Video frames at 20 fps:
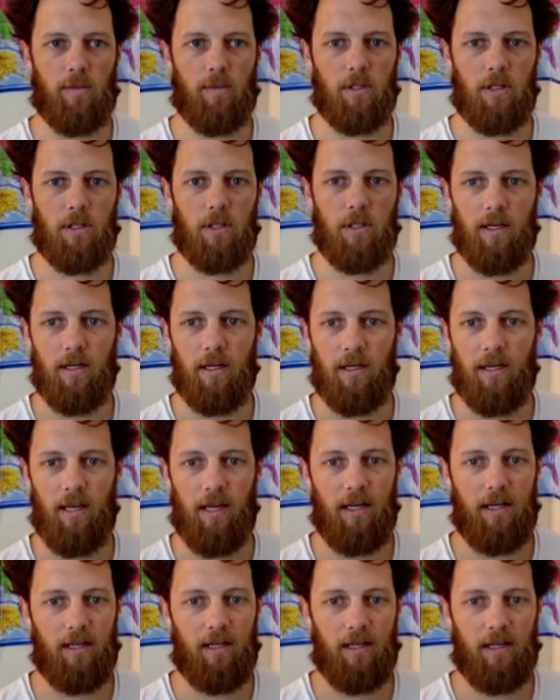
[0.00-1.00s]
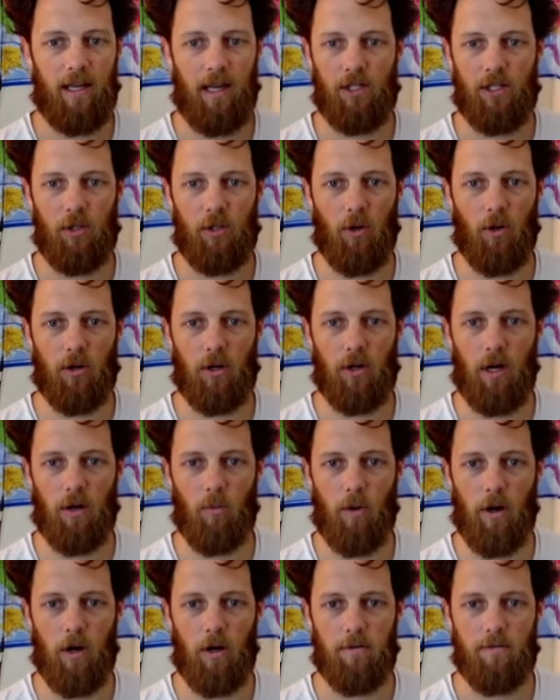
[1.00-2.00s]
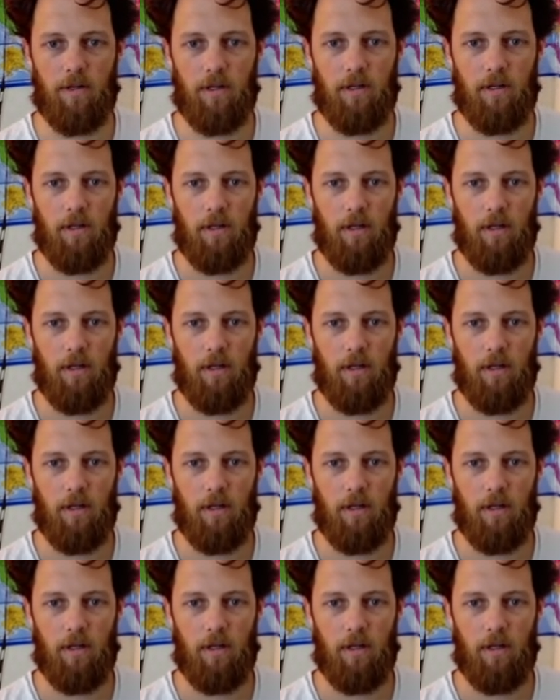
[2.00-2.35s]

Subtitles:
look like. Again, in case you are not aware of it,